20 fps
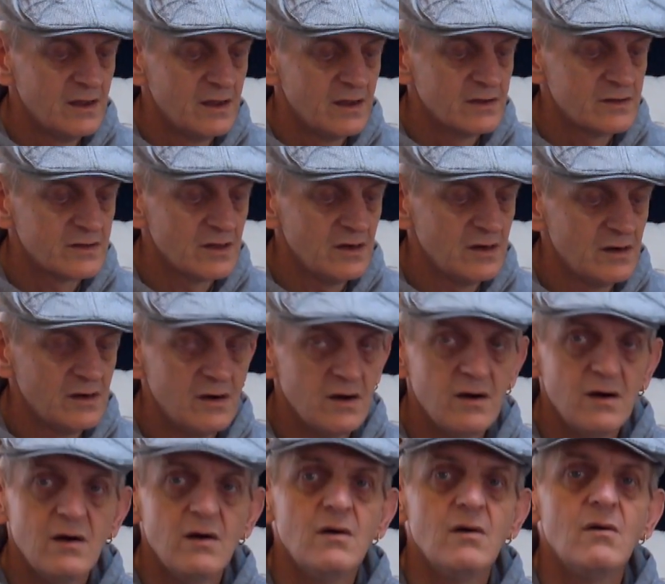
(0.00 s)
So,
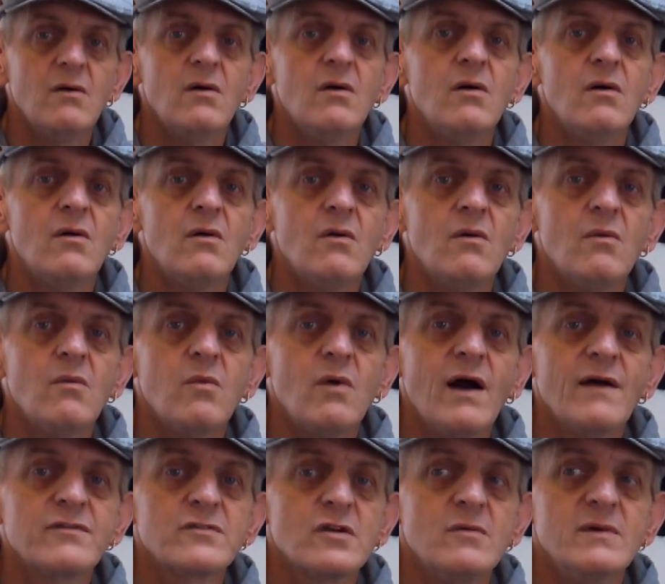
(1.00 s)

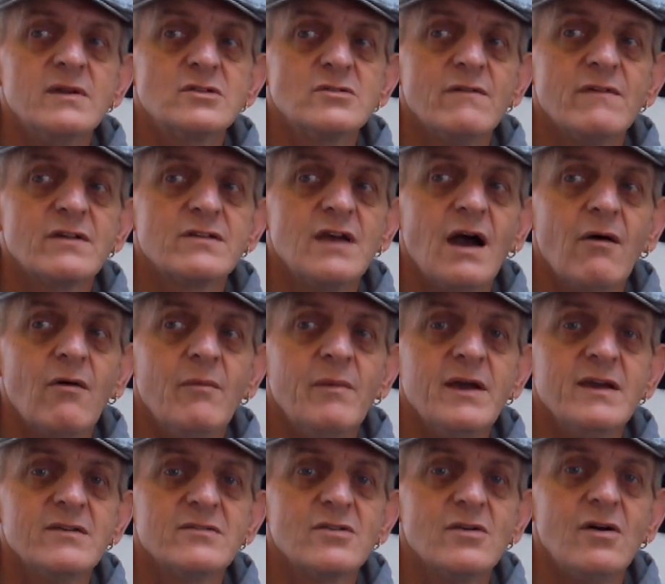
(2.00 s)
wife's coming to have a chat with
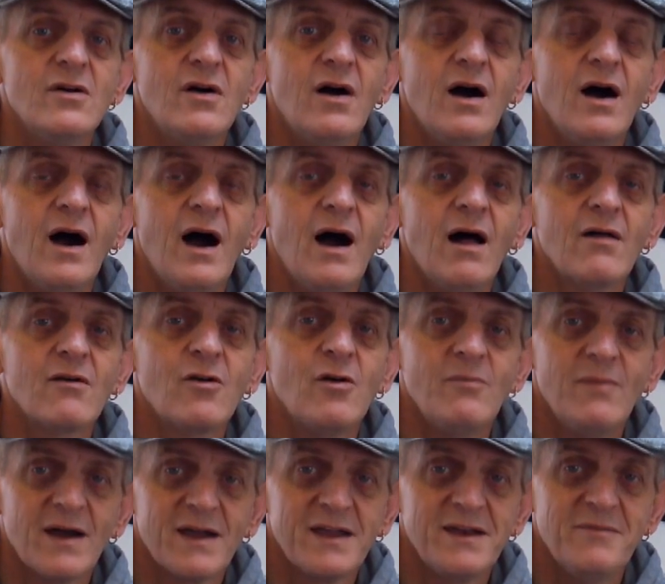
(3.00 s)
me, so I'll
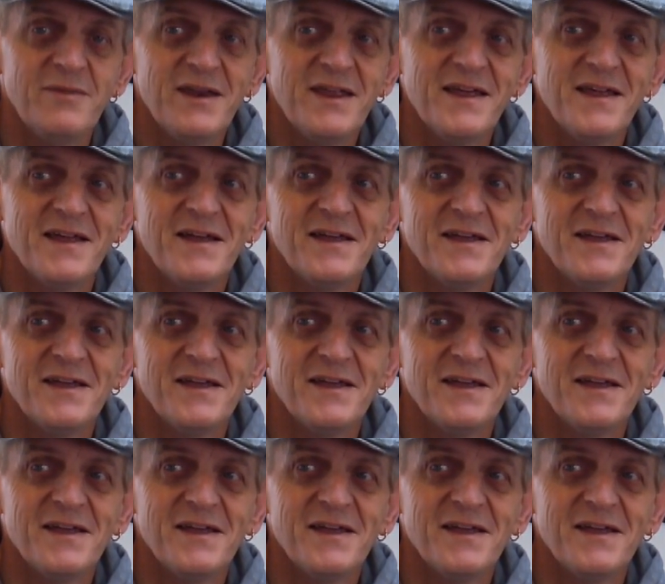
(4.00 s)
come back in a minute.